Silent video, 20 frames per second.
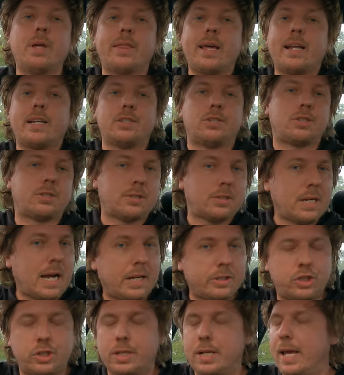but that is
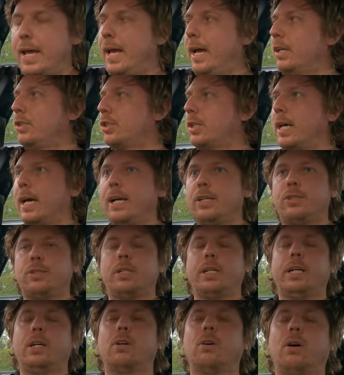such an edge
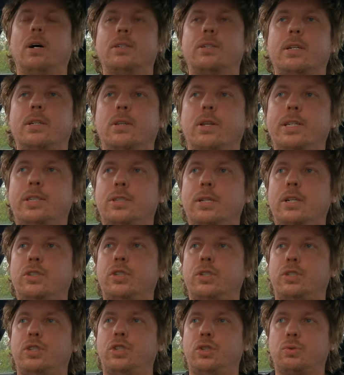case thing, guys. It's
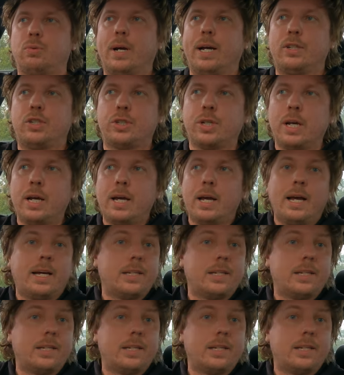such a stretch.